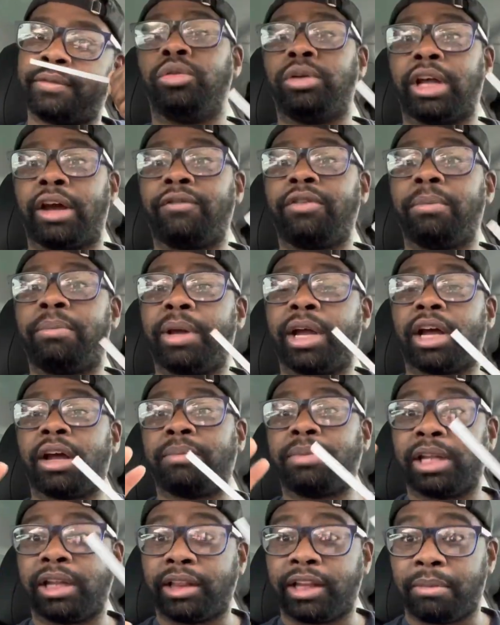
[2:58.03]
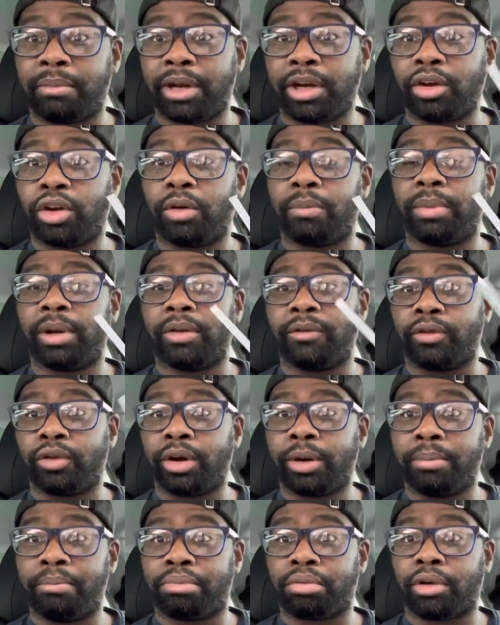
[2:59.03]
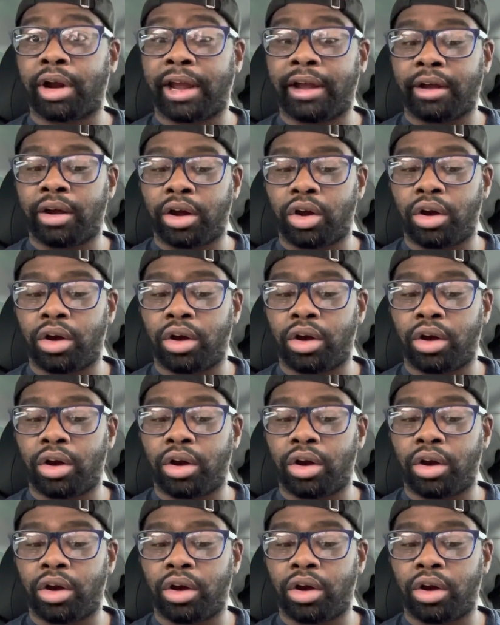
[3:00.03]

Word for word: You definitely pick up the lemon in the opening, very bright.